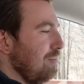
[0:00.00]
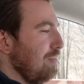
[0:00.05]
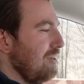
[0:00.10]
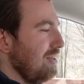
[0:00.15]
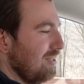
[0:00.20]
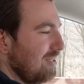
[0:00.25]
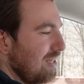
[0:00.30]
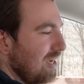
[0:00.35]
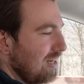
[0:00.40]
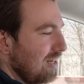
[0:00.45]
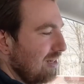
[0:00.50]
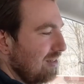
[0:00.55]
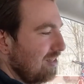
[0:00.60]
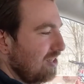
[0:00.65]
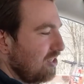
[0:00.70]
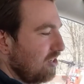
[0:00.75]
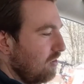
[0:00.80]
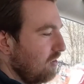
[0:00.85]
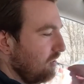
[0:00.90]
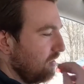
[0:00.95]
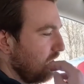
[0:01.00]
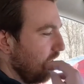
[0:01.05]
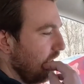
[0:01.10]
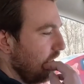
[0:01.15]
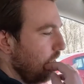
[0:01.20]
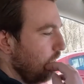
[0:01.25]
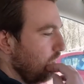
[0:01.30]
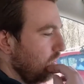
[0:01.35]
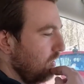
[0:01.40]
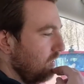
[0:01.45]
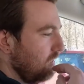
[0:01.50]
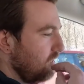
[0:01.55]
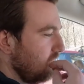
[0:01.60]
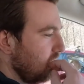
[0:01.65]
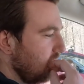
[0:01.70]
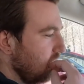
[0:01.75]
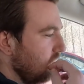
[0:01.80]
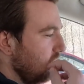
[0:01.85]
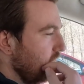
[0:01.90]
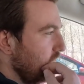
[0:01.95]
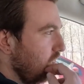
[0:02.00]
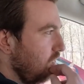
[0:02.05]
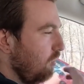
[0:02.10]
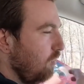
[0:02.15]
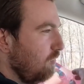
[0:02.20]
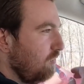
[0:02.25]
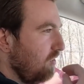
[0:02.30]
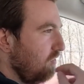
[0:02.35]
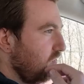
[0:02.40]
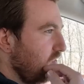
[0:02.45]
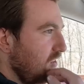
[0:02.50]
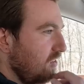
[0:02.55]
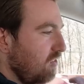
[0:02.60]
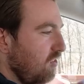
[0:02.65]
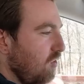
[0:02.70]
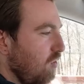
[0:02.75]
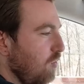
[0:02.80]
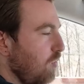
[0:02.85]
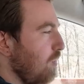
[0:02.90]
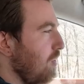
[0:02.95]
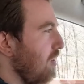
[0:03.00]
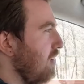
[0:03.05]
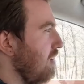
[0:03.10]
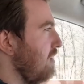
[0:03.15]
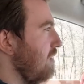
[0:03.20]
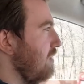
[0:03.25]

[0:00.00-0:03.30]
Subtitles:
I mean, it's technically starting now. It's 2:52.